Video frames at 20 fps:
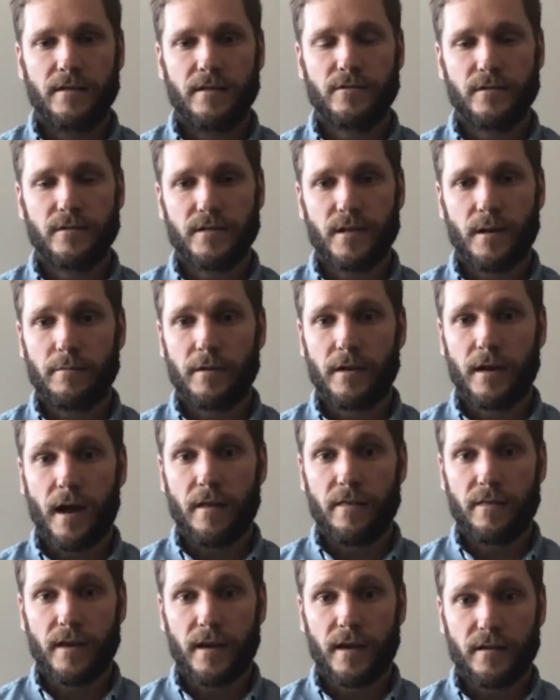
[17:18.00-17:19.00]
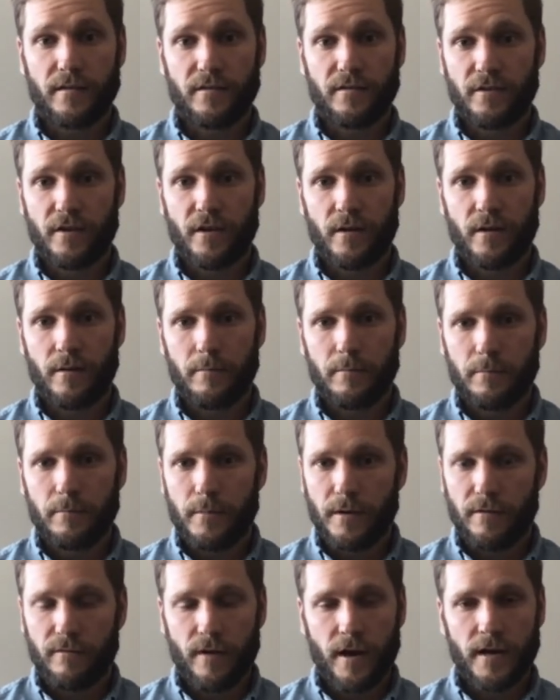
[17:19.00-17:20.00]
and to something I think is going to
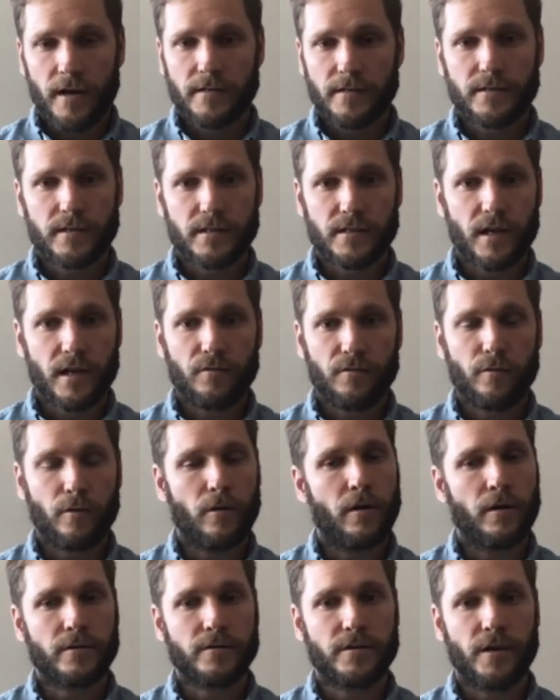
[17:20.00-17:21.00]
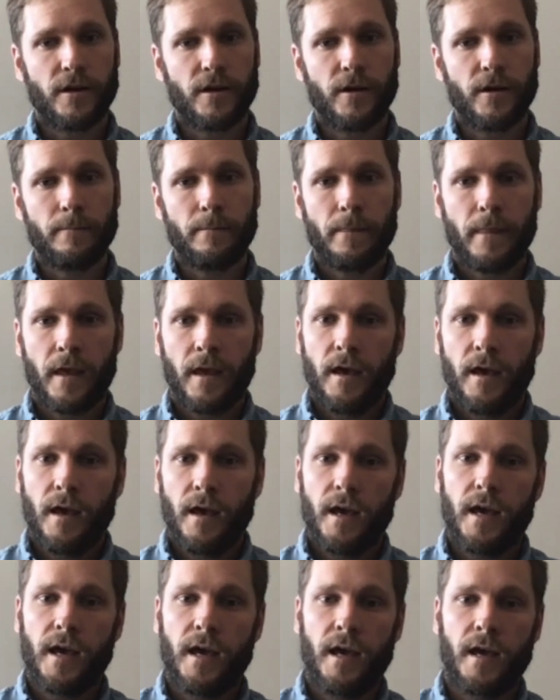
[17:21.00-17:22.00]
be very successful long term.
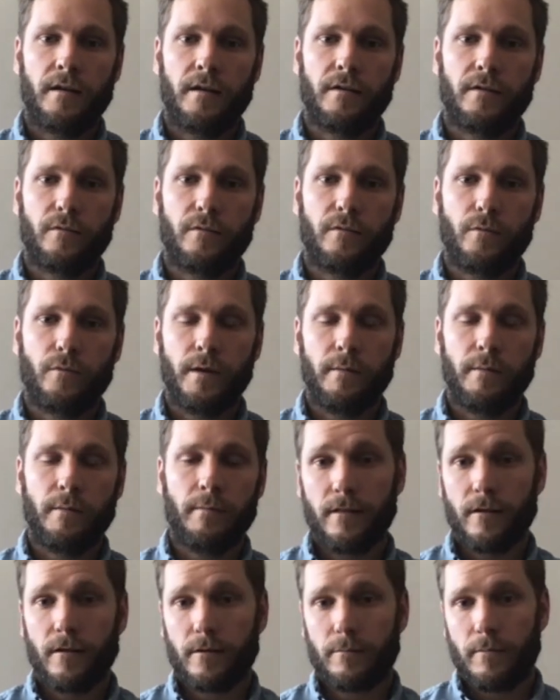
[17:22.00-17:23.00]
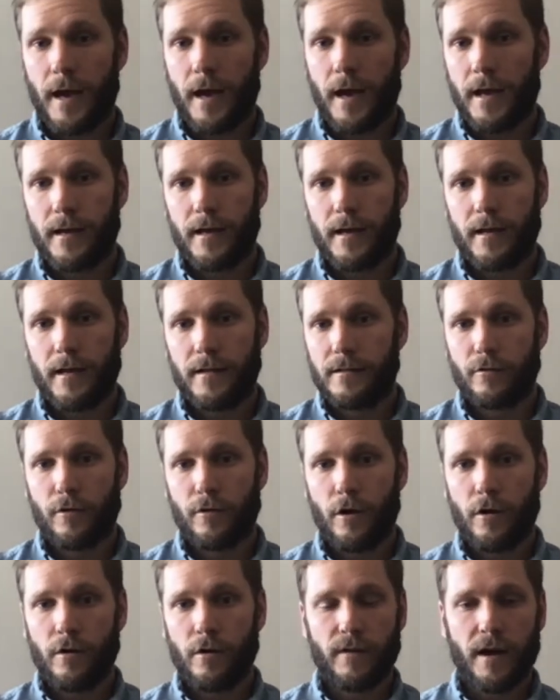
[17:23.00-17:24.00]
And we may look back at the
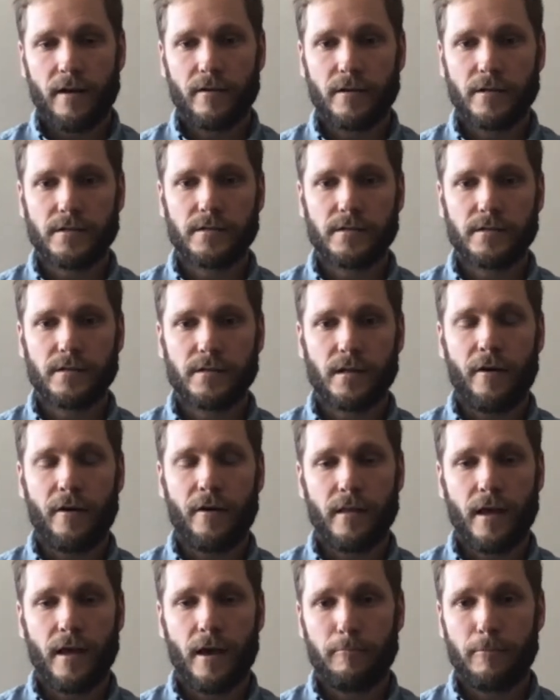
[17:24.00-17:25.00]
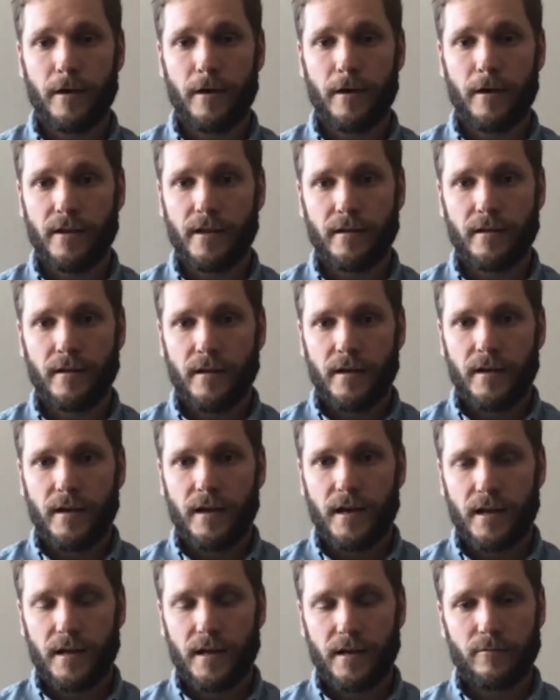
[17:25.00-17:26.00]
coronavirus allowing that pivot,
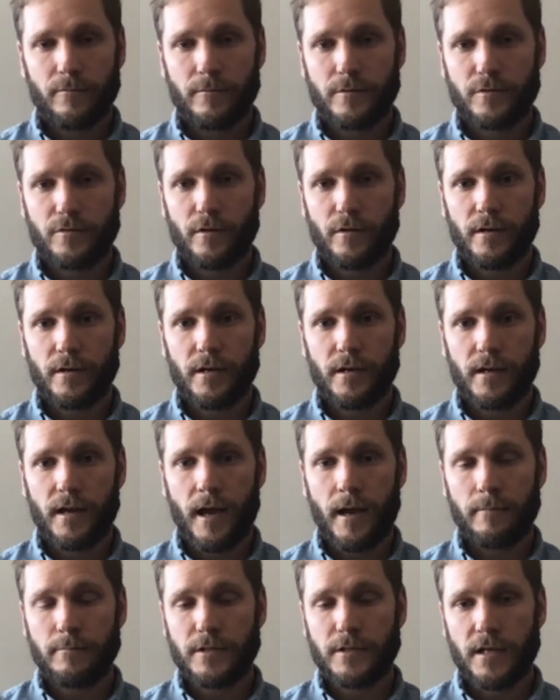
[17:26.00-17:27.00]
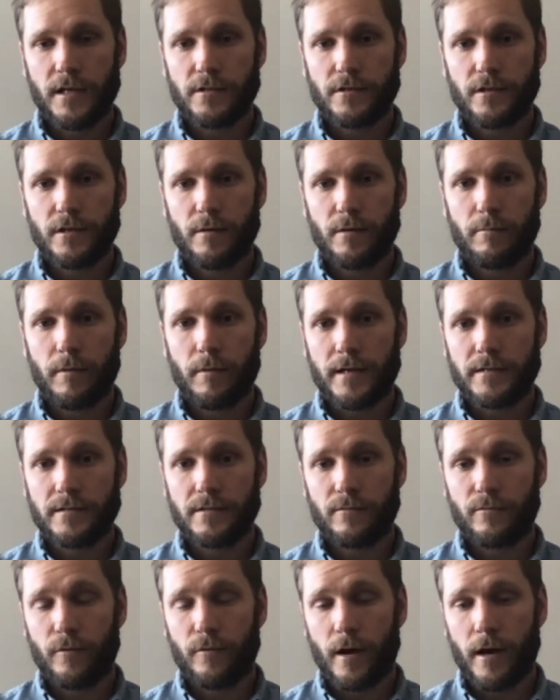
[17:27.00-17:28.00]
and it was really a game changer in a
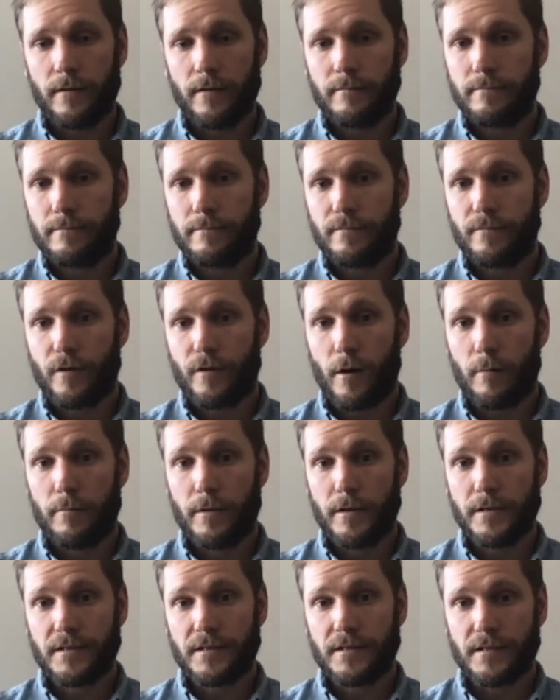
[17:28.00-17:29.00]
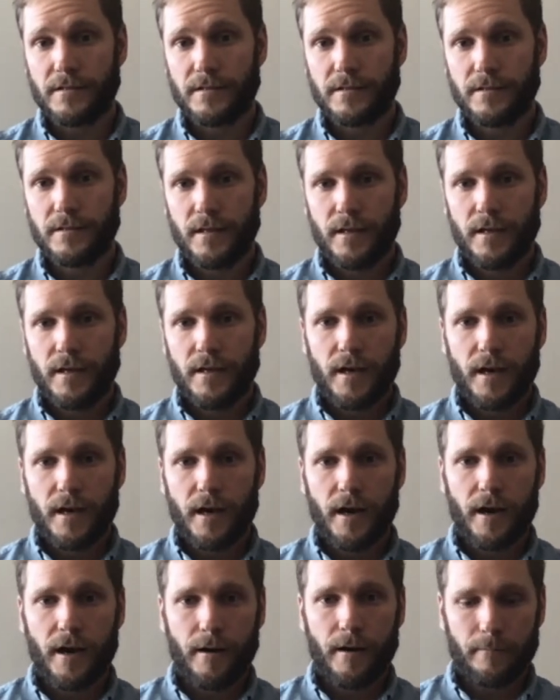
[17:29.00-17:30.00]
positive way for our business.
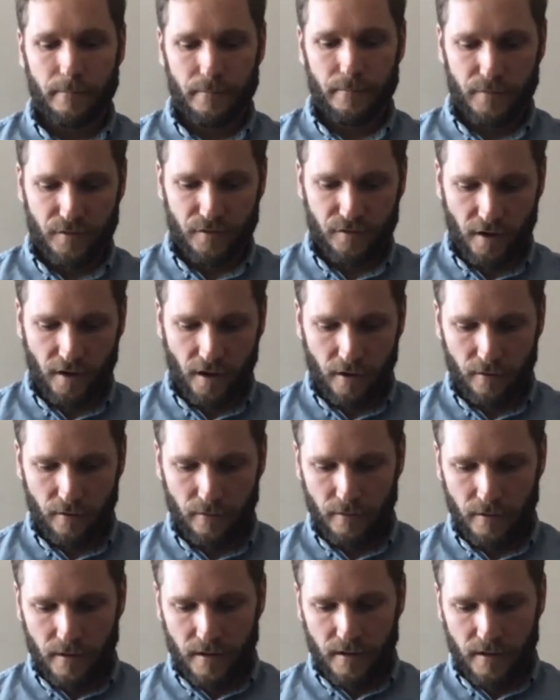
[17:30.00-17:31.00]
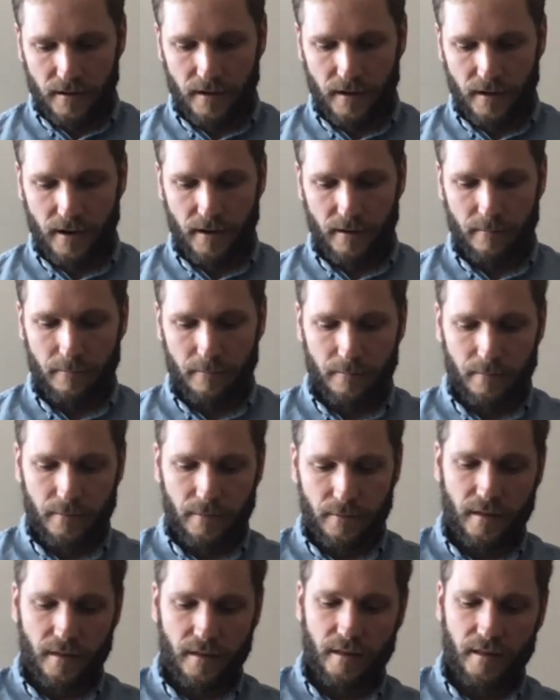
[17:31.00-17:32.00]
Um, so,
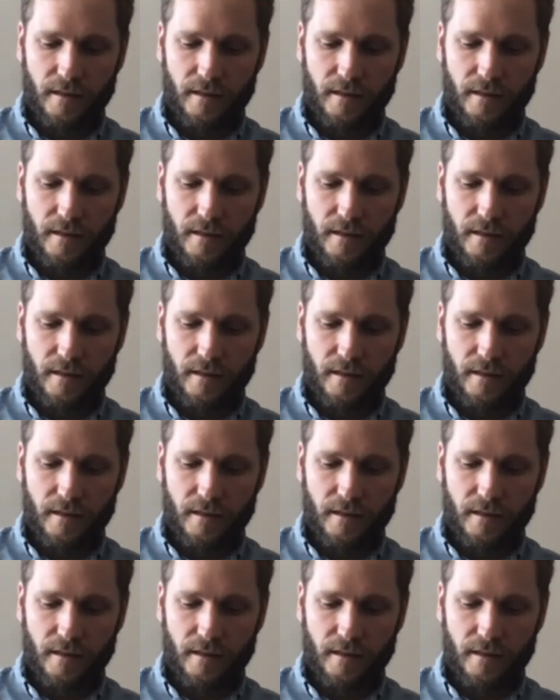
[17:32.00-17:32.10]
um,